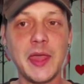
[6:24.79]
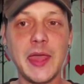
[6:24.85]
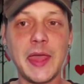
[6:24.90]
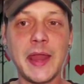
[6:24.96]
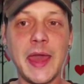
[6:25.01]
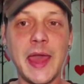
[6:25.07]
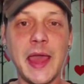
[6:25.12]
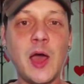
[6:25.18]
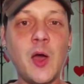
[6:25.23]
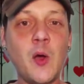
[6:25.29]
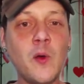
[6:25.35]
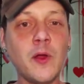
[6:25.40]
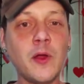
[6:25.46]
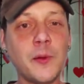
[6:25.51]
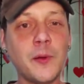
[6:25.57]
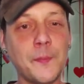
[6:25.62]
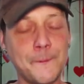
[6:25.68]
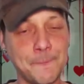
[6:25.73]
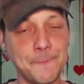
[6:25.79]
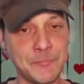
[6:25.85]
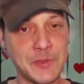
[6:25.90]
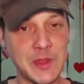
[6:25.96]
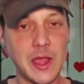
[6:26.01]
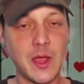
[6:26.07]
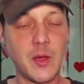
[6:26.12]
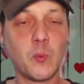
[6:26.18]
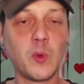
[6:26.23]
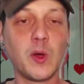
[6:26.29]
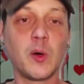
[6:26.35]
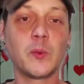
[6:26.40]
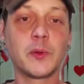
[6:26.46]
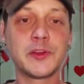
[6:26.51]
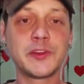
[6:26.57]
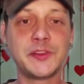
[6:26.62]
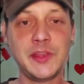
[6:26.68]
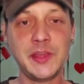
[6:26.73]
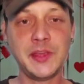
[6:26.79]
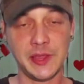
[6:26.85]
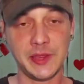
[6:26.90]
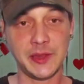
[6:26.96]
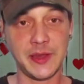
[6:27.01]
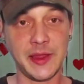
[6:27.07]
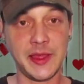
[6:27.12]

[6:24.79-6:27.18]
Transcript: And how are, well, we're seeing it